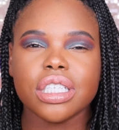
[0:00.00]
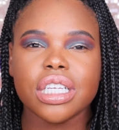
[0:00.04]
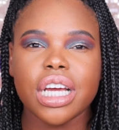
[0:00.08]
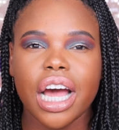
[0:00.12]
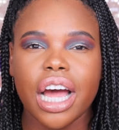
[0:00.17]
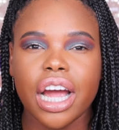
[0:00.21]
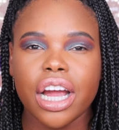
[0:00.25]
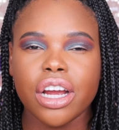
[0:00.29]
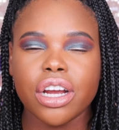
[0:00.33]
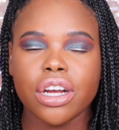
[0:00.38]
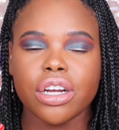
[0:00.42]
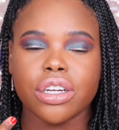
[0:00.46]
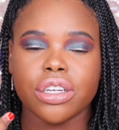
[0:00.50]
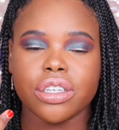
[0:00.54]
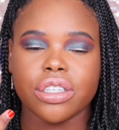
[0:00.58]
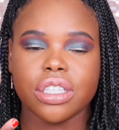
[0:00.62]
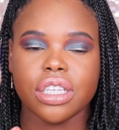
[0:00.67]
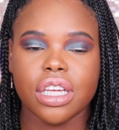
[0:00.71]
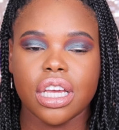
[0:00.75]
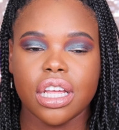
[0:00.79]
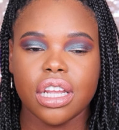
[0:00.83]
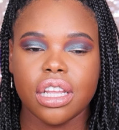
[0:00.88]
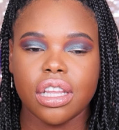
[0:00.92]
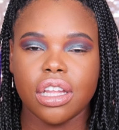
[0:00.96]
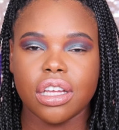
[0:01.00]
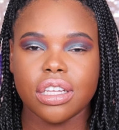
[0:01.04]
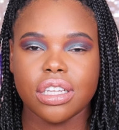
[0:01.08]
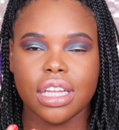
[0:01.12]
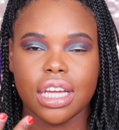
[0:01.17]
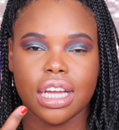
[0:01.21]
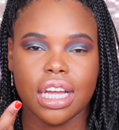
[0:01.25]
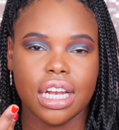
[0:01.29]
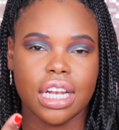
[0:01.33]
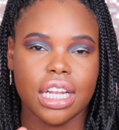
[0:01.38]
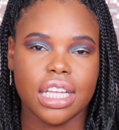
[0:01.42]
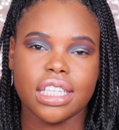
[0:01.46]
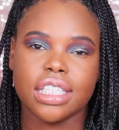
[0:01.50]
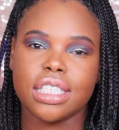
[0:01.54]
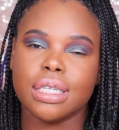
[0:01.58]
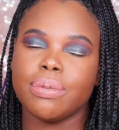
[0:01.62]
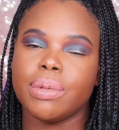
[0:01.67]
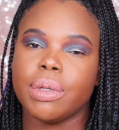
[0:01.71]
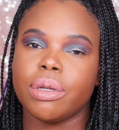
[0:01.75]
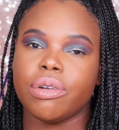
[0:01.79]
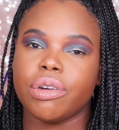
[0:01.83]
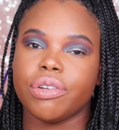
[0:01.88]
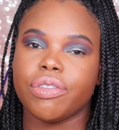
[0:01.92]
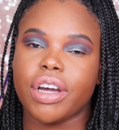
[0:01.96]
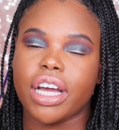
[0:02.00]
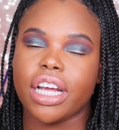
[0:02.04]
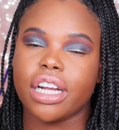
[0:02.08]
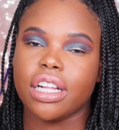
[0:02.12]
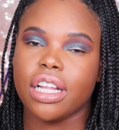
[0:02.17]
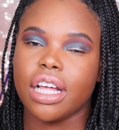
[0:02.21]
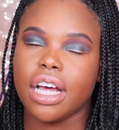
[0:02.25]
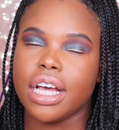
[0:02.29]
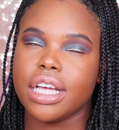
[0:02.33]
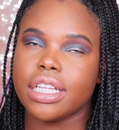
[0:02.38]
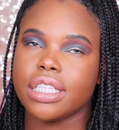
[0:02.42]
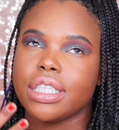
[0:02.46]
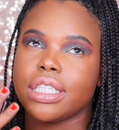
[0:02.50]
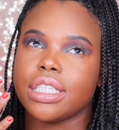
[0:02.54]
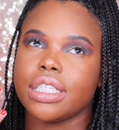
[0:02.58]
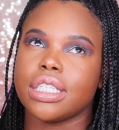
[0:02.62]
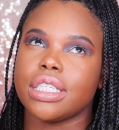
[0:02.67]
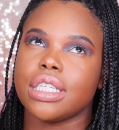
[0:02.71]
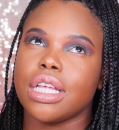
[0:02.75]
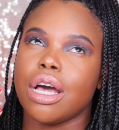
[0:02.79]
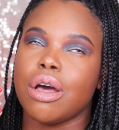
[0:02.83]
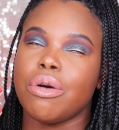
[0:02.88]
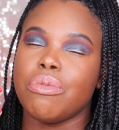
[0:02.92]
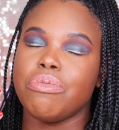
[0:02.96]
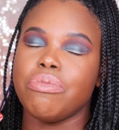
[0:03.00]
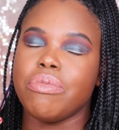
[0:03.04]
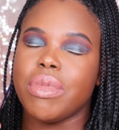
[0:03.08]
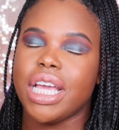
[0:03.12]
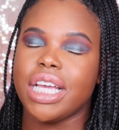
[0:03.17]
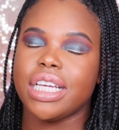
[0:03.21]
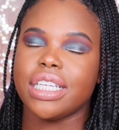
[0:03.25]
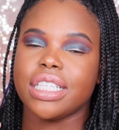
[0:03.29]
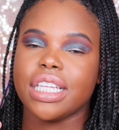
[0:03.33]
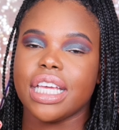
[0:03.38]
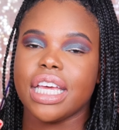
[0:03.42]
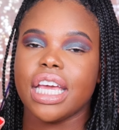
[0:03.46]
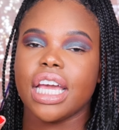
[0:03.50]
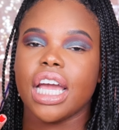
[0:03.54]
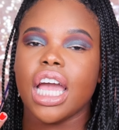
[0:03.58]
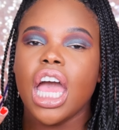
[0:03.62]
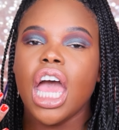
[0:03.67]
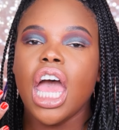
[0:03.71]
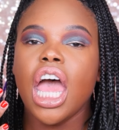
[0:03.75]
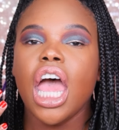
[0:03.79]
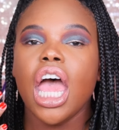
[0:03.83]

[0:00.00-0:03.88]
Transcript: tired your skin looks like it needs to be revitalized this is amazing